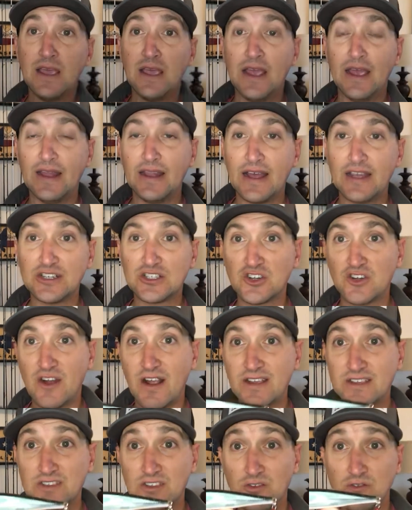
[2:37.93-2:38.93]
in that
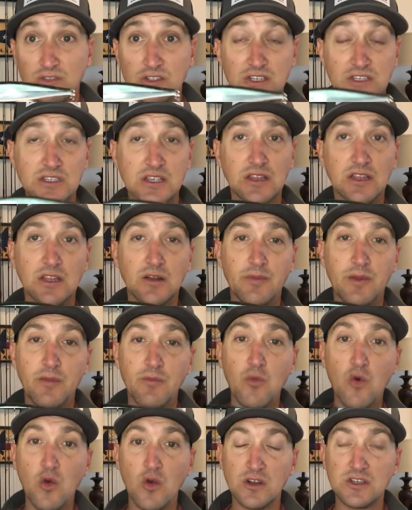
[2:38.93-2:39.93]
strike zone just a little bit
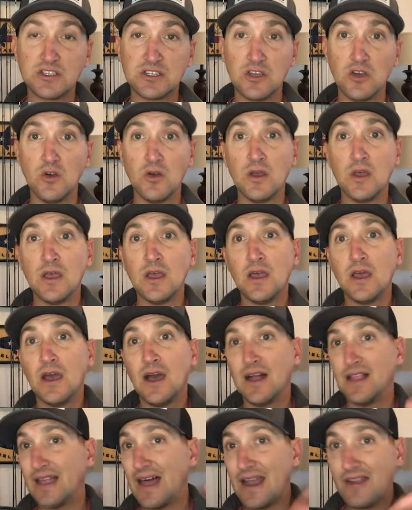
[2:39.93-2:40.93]
more. So
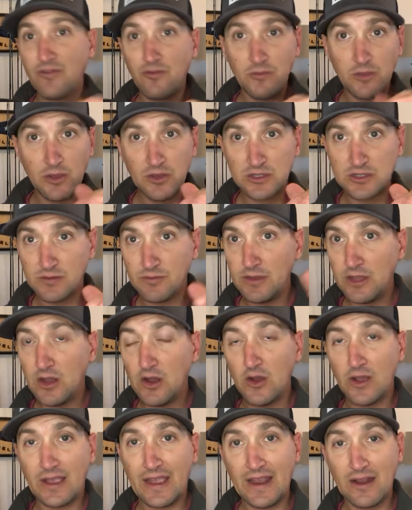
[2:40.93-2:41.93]
a lot of them use them,
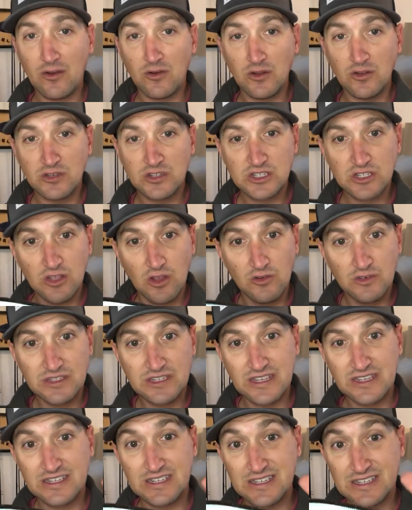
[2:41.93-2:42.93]
again, on those slow
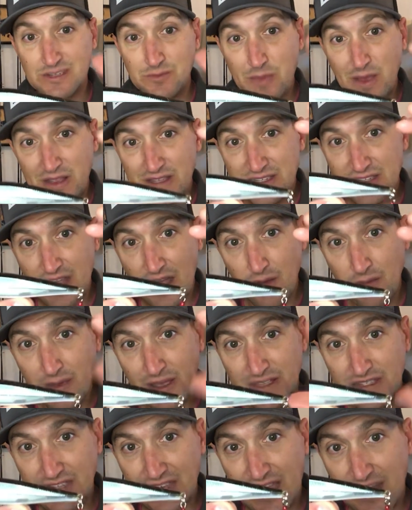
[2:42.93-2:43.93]
sink suspend style
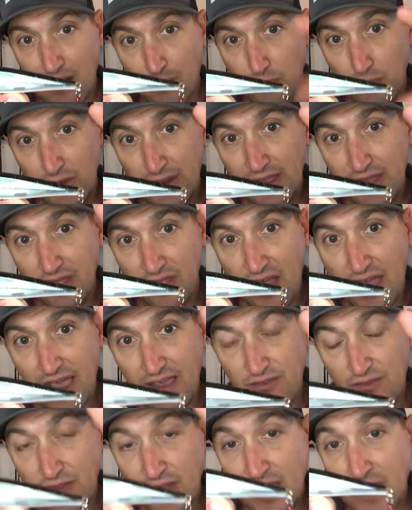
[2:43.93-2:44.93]
baits that kind of breathe
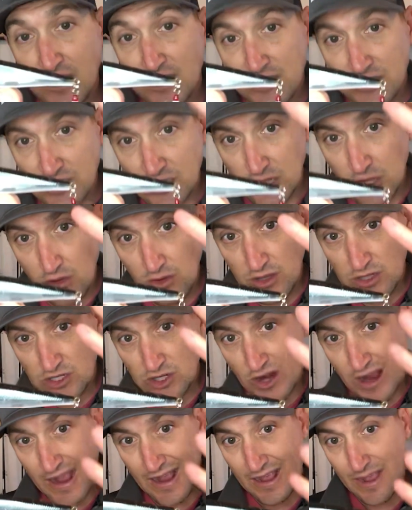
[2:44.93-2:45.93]
life, slow the
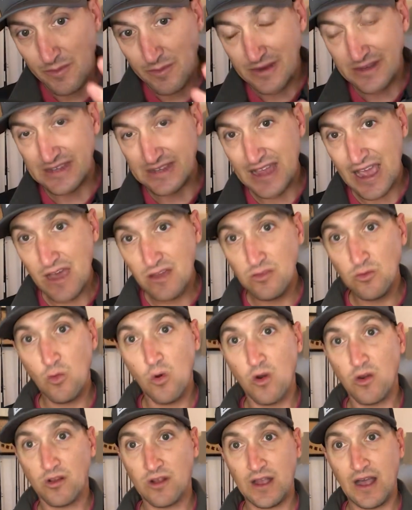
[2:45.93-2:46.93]
drag coming down the
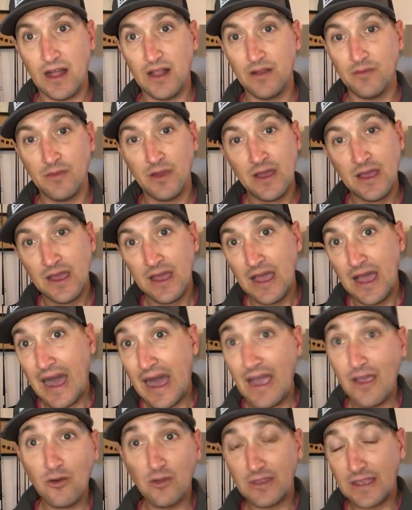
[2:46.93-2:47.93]
water column.
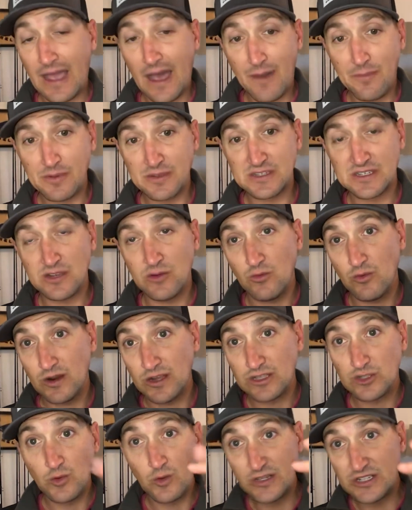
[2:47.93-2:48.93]
I, on the opposite,
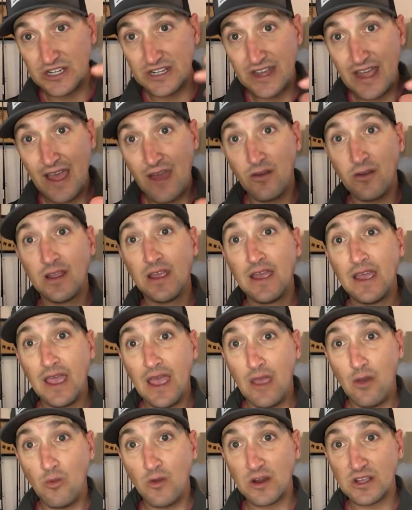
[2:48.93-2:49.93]
want to twitch it down
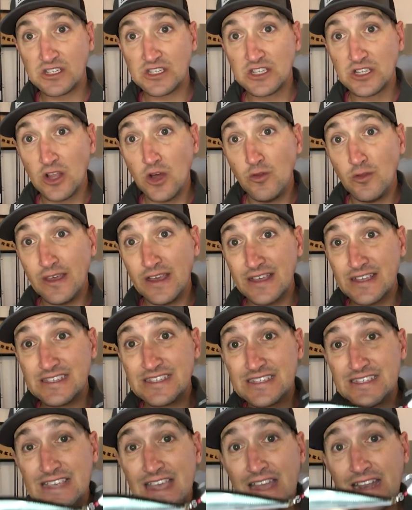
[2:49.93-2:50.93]
and want to slow the
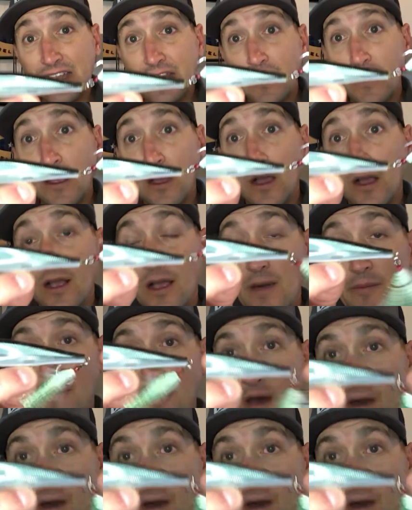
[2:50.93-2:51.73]
ascent coming